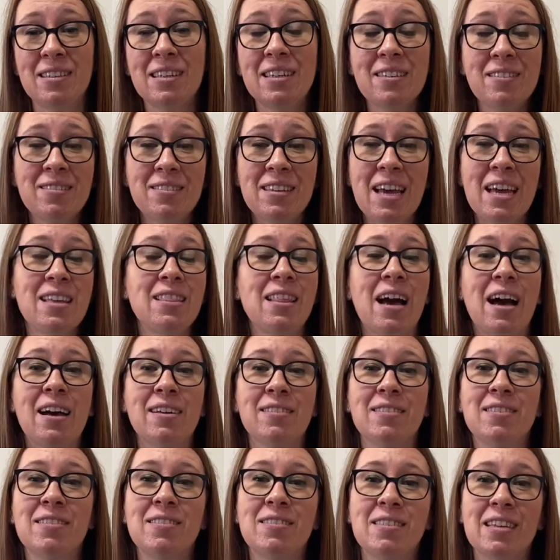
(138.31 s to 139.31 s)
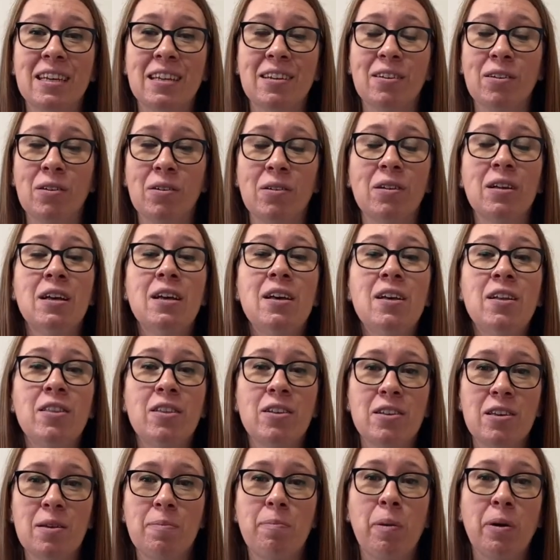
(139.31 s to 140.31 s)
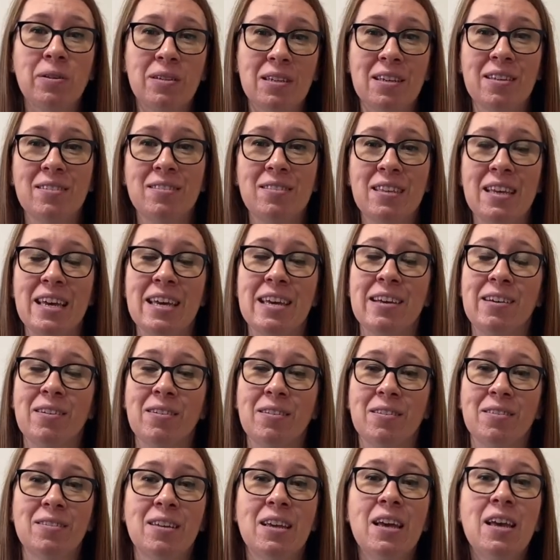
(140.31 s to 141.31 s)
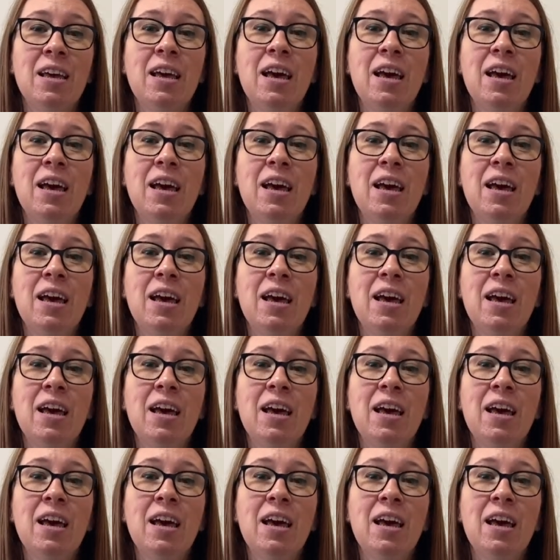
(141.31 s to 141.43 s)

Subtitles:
you can take that as a signal that your body has healed.